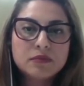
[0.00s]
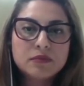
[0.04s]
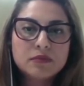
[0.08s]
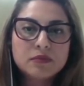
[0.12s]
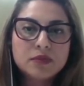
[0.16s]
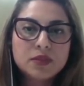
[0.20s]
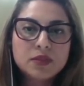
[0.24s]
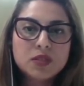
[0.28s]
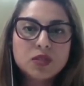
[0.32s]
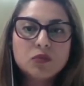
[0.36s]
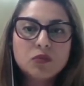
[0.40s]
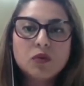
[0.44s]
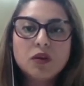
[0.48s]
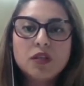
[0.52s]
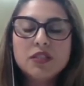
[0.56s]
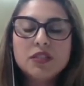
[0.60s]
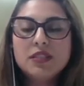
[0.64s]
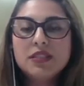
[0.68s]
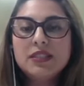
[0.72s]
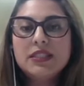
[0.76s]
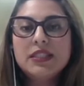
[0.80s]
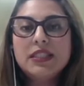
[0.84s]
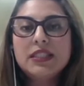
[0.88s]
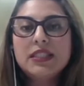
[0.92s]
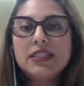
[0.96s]
So what you
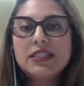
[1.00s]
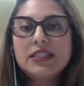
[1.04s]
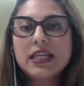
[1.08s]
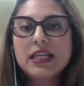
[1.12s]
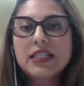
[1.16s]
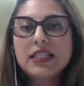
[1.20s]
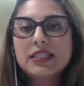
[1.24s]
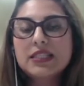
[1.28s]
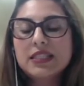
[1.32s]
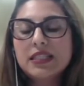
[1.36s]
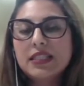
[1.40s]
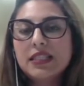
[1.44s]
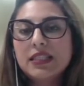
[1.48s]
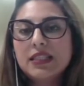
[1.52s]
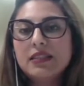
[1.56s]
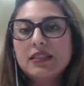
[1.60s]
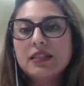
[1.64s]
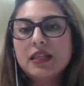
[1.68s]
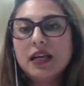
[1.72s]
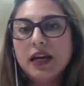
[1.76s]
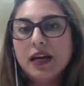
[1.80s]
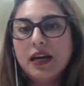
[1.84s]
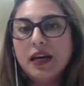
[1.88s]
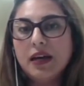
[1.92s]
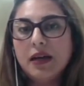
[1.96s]
see is
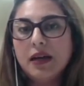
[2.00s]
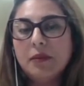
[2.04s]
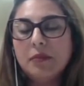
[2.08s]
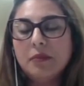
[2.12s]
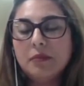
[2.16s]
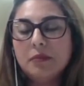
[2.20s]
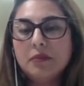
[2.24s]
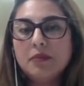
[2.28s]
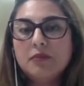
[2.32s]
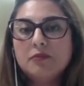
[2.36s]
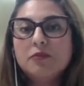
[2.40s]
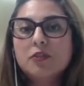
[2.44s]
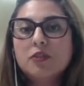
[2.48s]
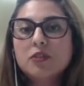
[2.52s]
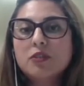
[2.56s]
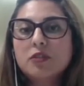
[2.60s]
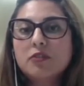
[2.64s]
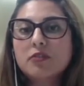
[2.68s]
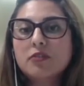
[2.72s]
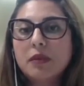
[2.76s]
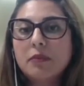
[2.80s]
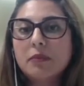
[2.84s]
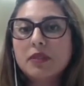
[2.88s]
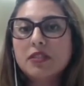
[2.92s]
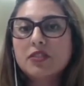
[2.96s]
actually
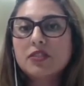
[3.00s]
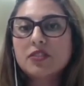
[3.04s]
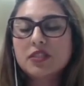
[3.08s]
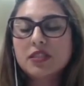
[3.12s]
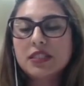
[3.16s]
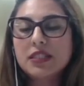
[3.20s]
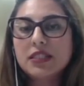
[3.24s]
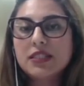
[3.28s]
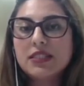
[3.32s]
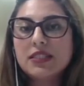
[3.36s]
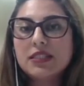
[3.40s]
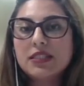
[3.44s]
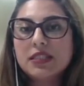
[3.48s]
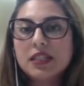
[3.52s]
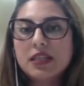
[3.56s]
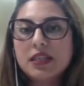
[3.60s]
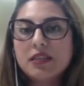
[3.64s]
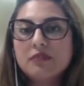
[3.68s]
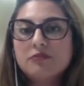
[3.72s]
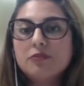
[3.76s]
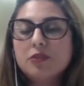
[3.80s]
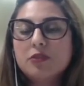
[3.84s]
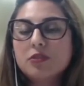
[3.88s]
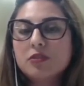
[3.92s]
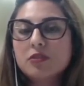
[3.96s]
photogrammetry. It's
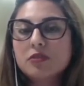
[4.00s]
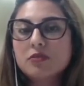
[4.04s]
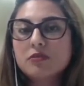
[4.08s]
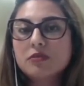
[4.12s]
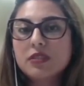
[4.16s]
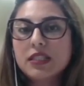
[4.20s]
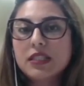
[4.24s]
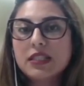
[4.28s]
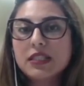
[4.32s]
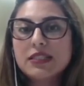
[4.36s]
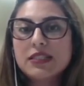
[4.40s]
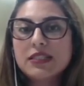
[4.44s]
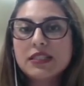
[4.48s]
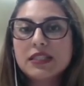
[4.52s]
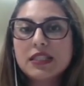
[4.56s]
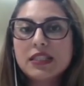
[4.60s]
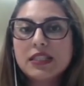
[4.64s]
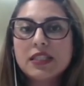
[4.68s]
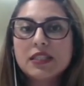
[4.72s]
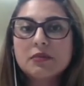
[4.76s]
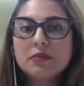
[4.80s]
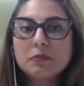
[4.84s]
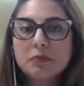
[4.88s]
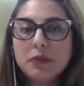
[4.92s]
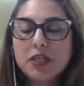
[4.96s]
a
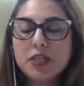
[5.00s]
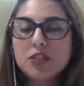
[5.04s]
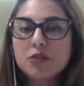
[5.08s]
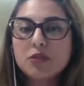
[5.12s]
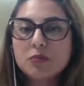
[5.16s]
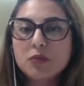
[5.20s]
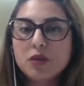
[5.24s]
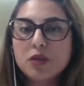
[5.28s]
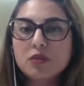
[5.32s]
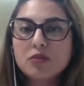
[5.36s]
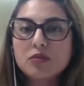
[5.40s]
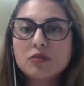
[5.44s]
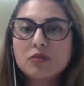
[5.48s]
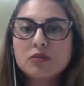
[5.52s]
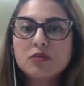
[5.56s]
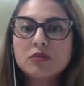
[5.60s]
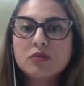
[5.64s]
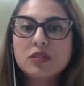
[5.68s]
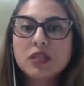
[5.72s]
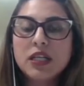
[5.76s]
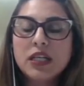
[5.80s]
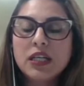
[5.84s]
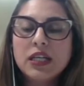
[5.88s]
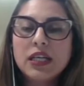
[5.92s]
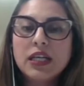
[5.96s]
photorealistic mesh model,
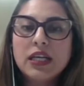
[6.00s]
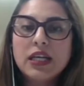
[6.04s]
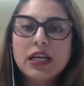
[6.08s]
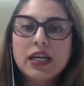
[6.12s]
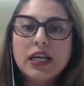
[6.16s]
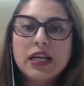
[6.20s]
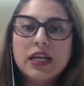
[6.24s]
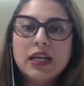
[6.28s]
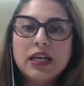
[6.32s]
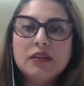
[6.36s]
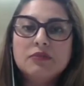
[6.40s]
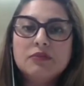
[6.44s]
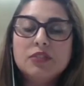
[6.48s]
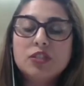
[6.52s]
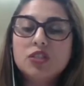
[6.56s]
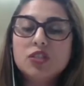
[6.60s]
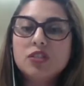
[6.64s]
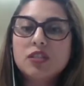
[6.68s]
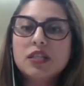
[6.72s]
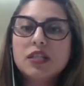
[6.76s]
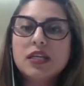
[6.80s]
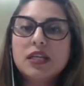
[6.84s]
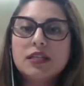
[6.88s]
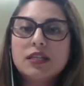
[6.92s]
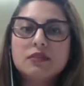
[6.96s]
which
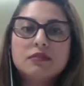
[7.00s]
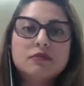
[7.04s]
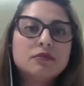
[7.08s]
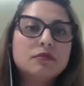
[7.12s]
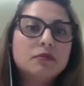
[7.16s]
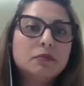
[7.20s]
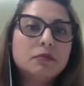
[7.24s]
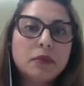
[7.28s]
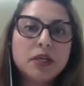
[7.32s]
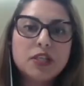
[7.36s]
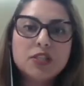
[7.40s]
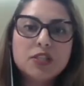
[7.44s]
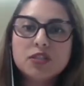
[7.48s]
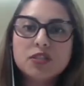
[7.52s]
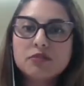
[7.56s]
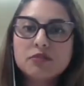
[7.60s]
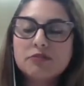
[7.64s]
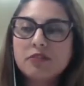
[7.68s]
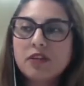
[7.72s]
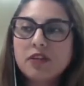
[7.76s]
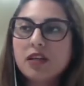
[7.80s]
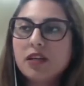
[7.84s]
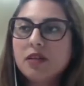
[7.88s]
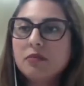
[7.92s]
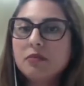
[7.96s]
you can measure
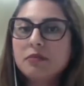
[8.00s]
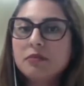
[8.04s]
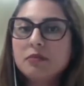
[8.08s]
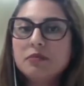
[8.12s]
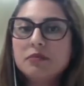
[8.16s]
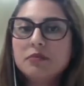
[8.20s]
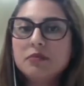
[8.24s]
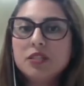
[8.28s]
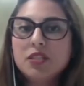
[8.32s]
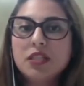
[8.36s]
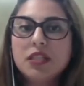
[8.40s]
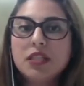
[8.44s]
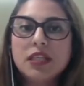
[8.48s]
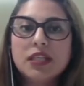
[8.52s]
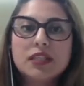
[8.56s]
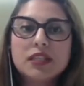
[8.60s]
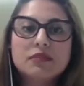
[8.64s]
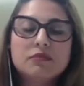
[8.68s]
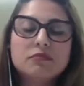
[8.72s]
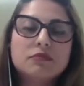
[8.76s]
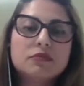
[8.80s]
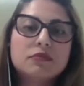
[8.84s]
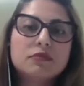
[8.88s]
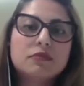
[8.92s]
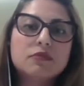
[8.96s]
from. You
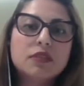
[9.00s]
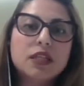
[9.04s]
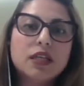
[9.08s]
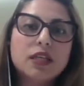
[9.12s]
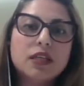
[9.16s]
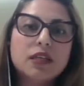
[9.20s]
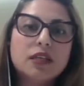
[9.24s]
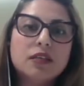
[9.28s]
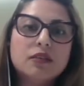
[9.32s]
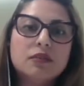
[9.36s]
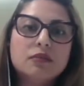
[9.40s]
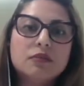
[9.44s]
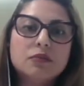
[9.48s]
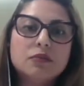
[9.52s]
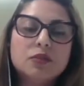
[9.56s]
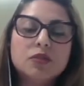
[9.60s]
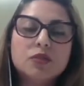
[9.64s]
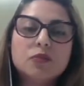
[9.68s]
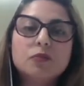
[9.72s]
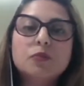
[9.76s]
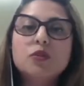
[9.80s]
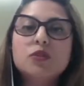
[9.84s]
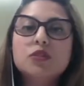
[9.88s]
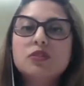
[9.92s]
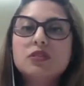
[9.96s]
can
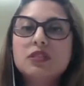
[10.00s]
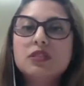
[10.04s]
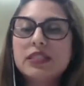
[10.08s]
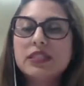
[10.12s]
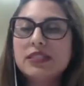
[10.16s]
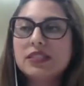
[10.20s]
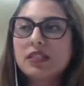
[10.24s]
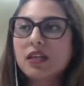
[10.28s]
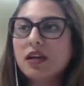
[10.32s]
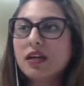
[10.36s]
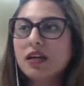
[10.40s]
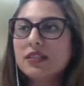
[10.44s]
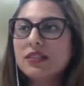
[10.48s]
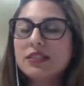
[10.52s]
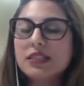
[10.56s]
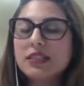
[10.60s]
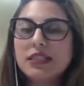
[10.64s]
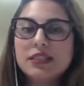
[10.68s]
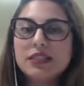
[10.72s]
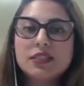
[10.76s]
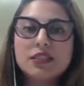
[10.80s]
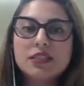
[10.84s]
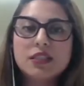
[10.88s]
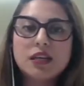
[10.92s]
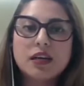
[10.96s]
put your design
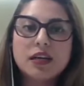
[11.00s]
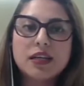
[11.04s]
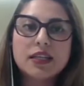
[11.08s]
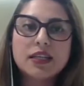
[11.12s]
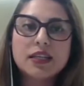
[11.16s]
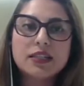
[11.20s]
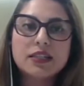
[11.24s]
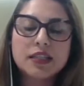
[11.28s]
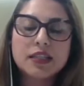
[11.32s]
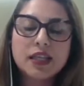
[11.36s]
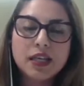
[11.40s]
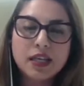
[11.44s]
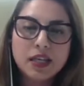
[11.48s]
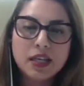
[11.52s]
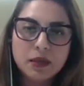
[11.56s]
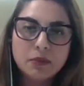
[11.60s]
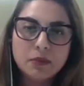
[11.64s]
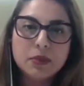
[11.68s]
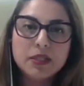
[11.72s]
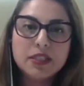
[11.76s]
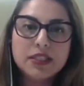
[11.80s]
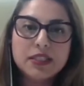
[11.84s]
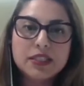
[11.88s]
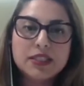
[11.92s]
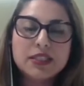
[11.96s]
inside it,
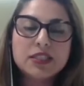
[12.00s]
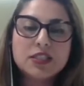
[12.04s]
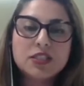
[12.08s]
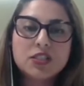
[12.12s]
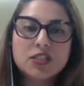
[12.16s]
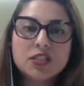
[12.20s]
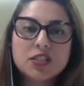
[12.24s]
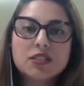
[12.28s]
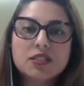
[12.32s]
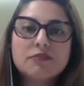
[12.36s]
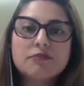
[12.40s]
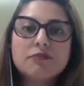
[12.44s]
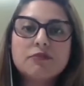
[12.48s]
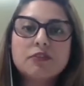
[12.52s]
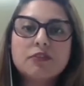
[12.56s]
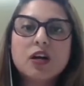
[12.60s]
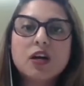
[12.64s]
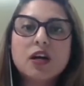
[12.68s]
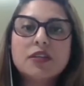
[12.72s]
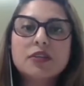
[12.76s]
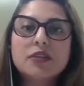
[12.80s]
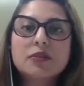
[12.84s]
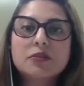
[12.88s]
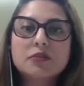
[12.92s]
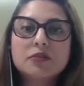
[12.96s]
but this is just a
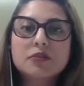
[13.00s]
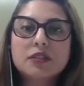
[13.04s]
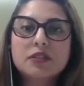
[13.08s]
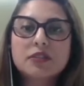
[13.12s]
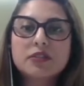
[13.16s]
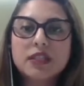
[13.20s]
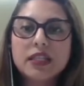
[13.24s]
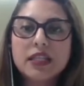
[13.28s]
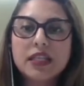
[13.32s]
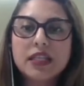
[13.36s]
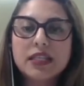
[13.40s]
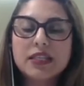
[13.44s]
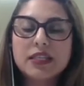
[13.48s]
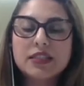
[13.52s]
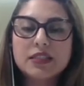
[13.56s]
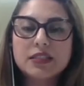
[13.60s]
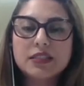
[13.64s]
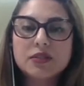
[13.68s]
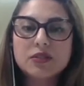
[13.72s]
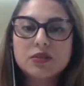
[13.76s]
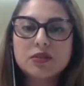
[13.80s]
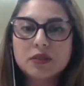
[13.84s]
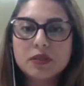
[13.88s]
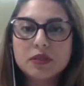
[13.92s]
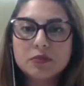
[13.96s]
fly-through created
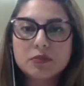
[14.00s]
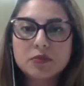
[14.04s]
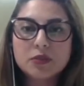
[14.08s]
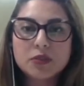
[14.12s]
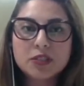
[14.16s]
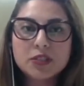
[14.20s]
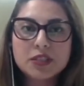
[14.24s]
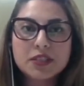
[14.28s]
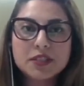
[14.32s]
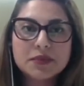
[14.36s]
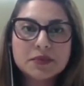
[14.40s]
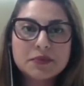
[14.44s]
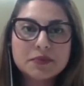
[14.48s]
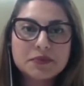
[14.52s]
in twin motion.